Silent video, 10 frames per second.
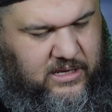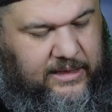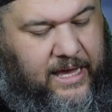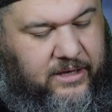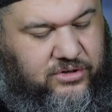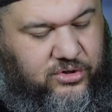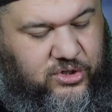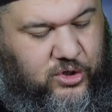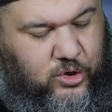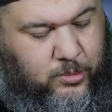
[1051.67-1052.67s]
Legs are
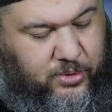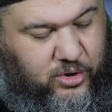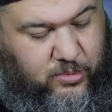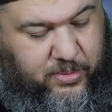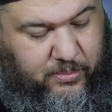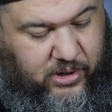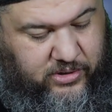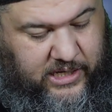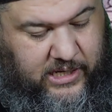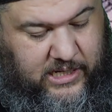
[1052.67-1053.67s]
super duper
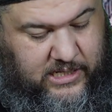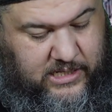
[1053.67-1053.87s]
bulky.